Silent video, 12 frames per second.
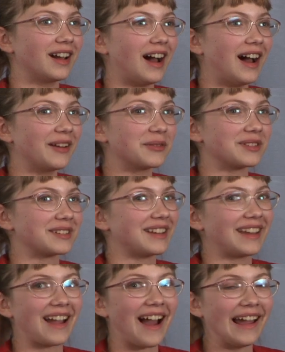I was
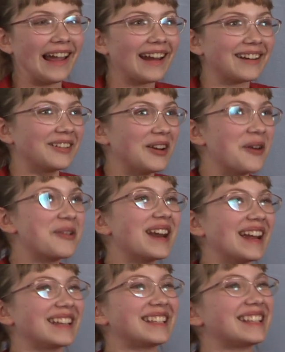like I hadn't
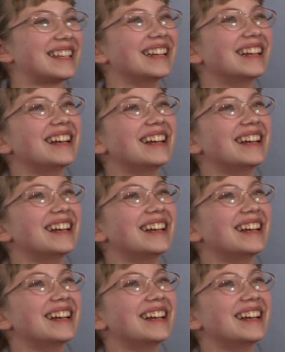noticed.